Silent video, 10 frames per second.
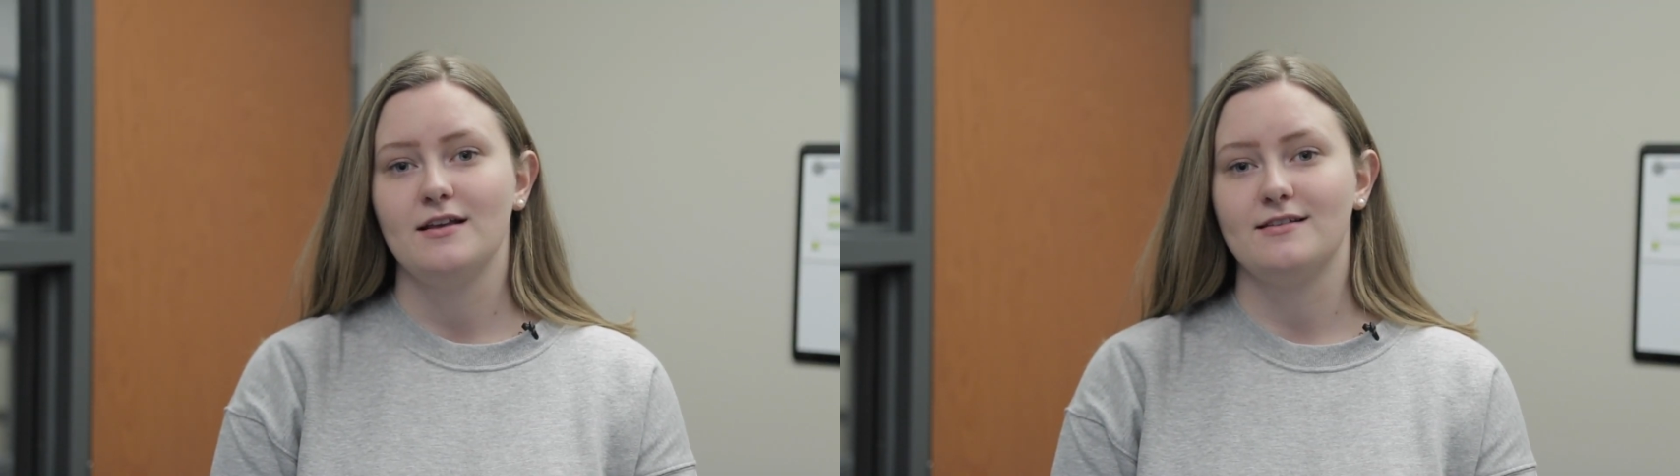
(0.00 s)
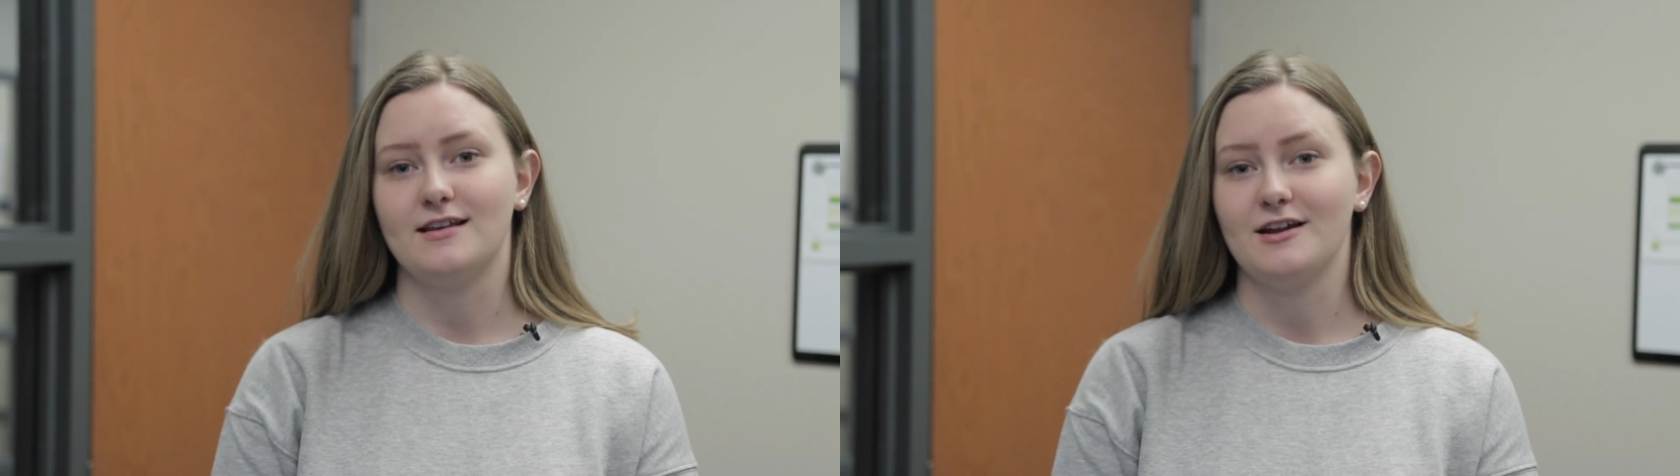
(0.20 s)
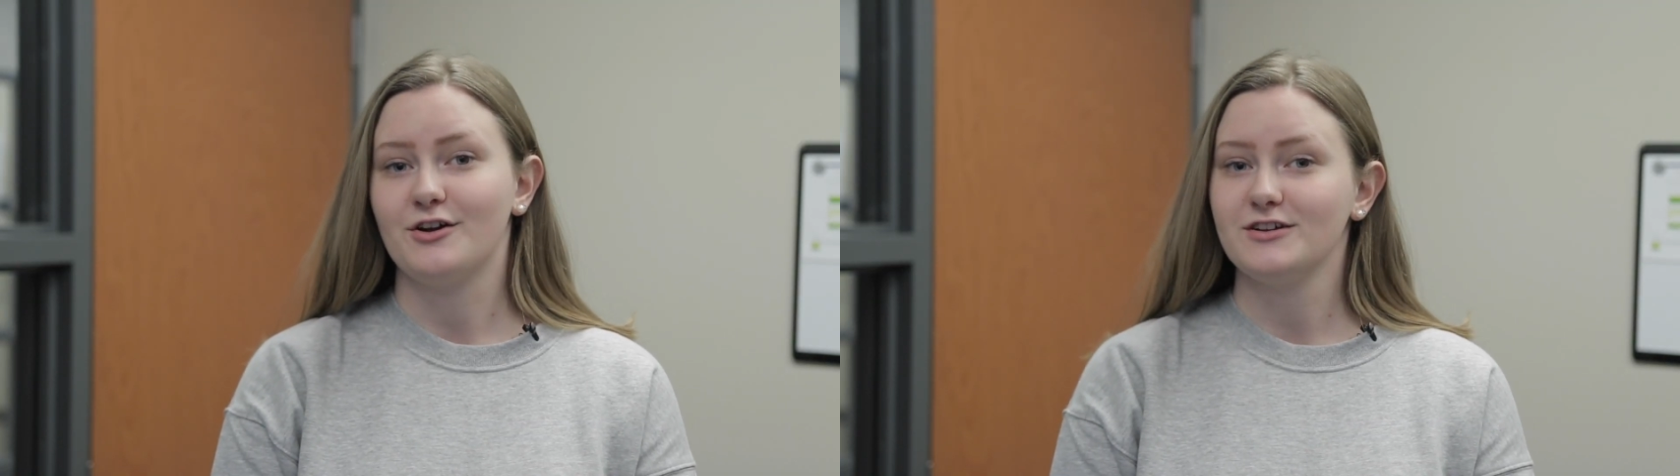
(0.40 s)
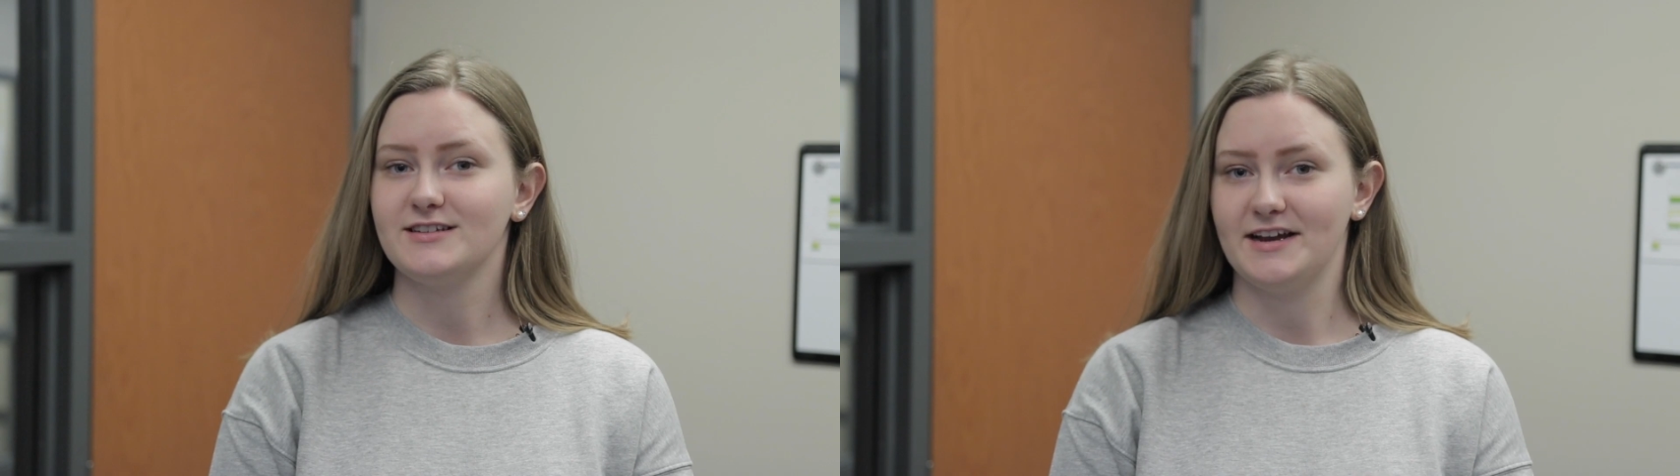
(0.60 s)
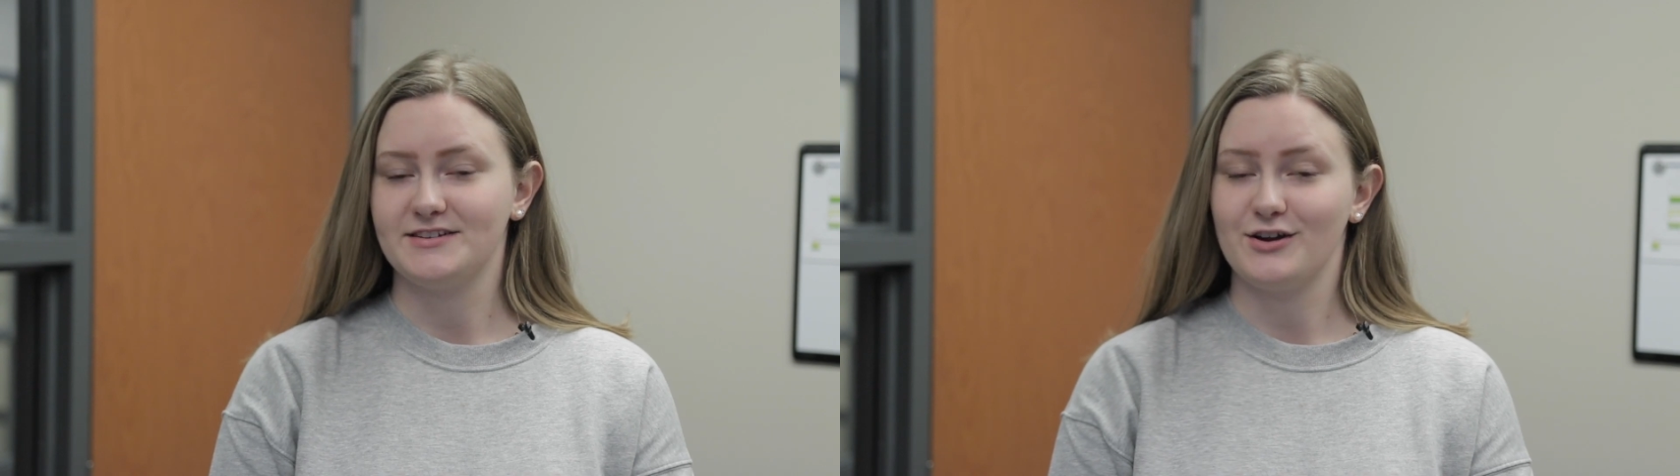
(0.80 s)
is setting her
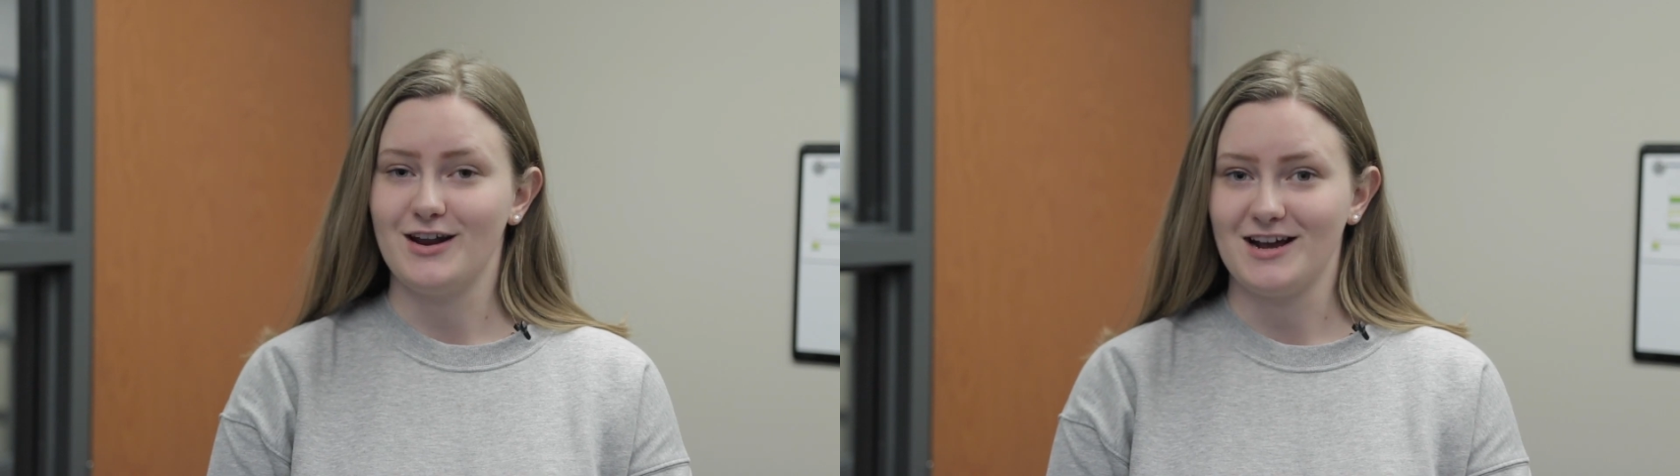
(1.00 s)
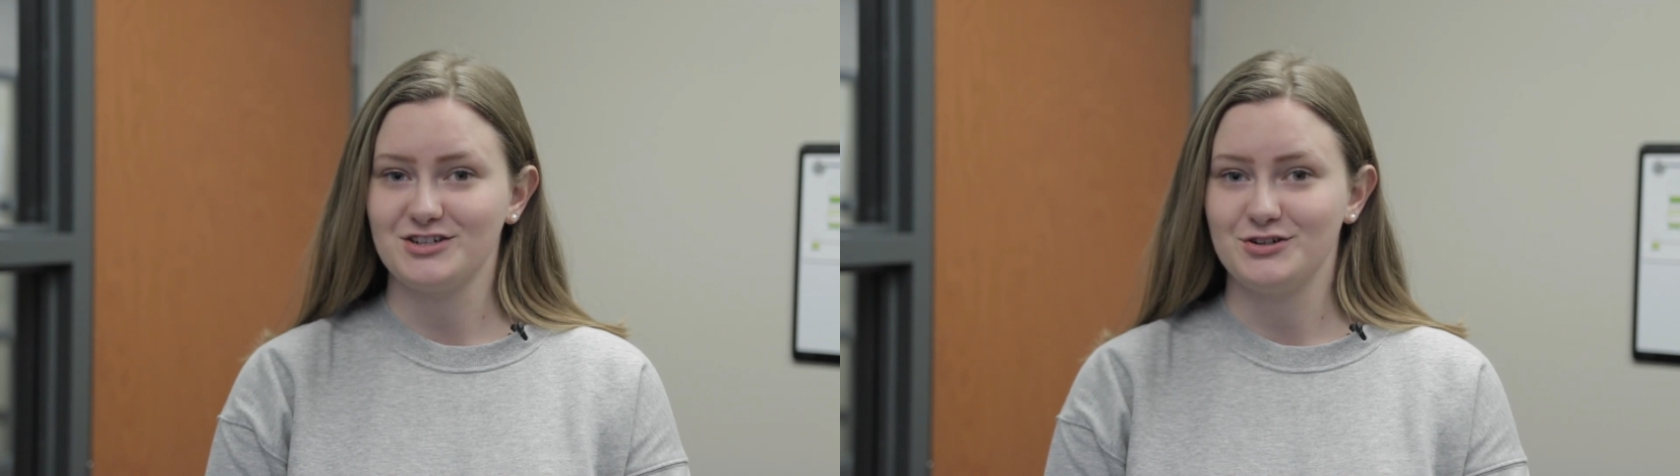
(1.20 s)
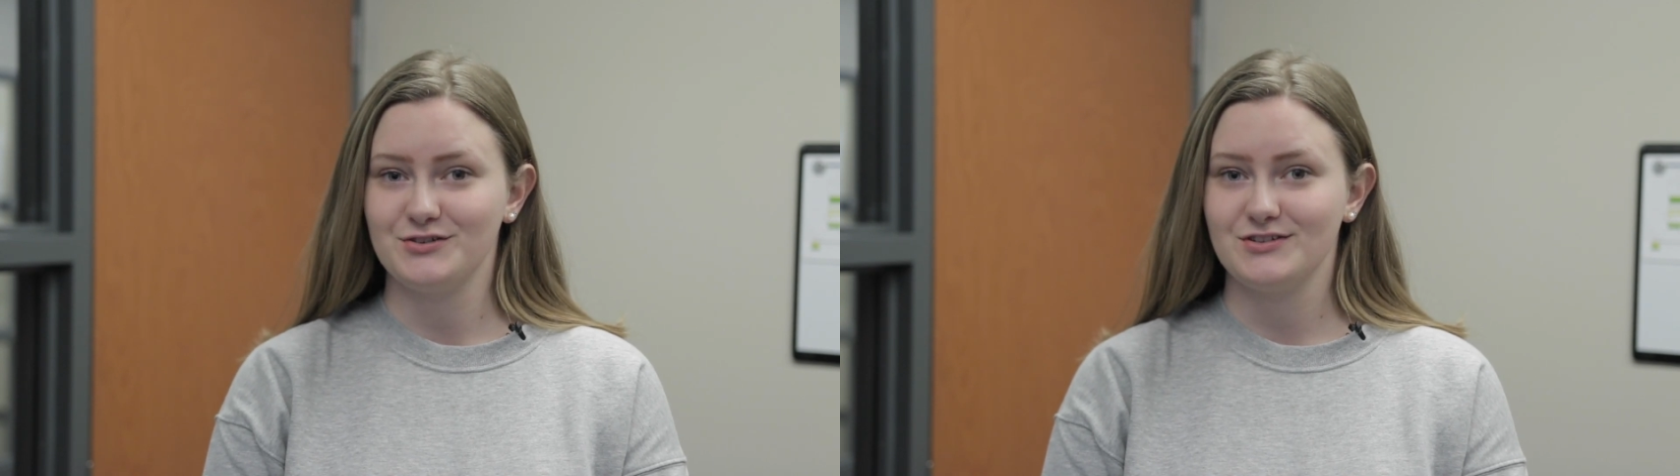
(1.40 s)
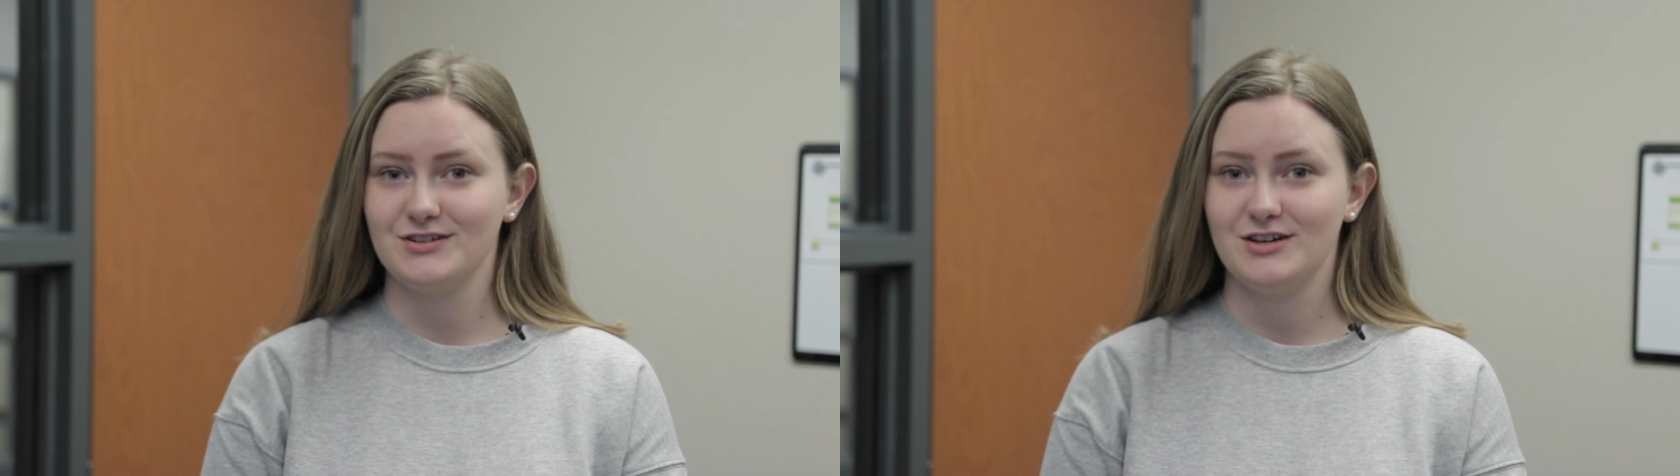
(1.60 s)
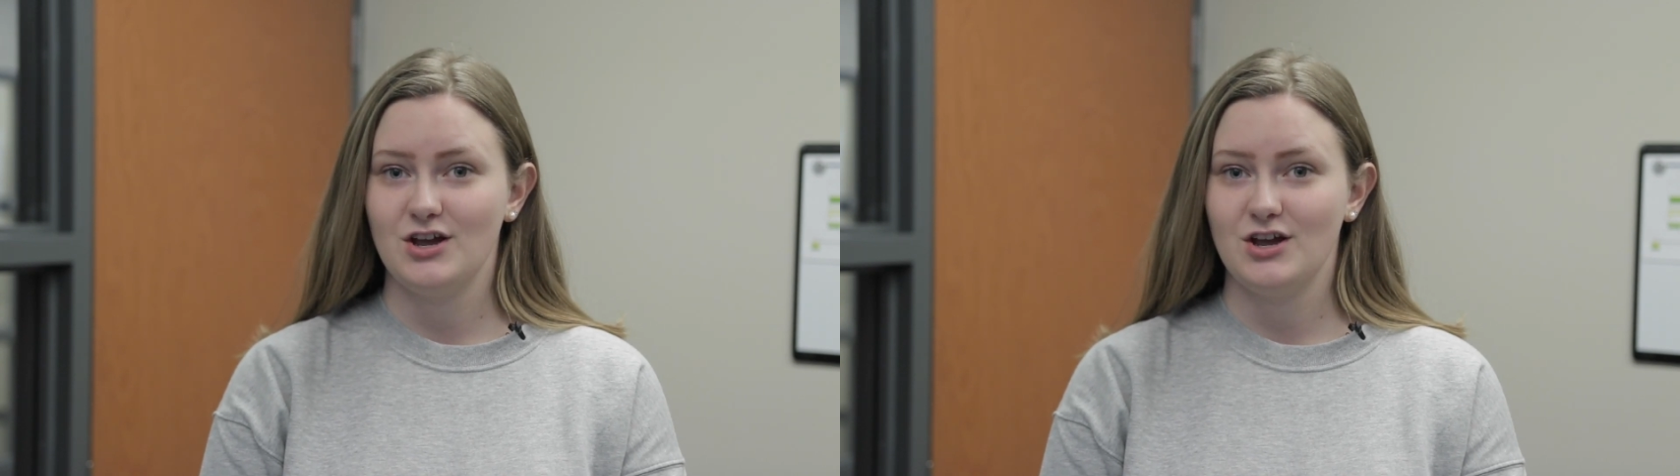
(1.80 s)
sights on nationals.